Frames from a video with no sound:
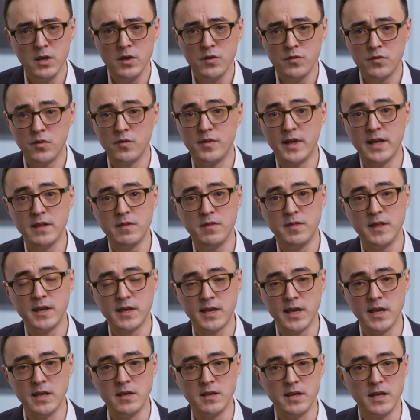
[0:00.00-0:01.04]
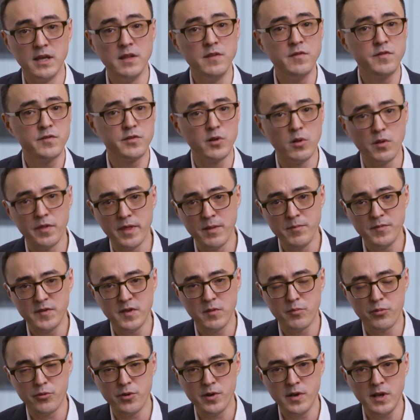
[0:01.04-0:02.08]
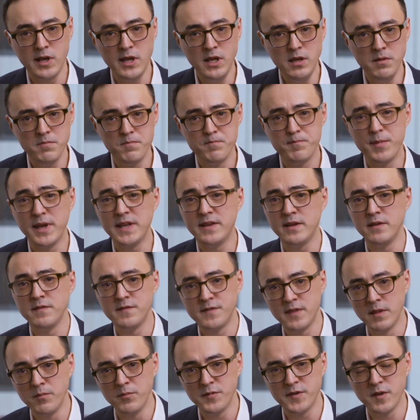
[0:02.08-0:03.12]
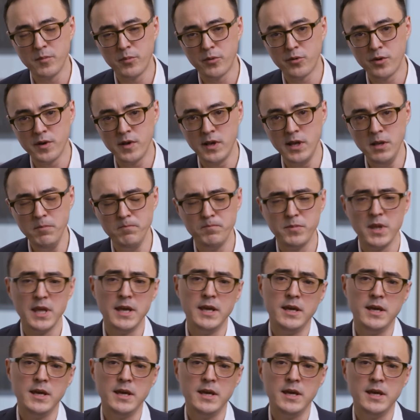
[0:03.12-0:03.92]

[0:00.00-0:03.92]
so that they can install them separately, maintain them separately,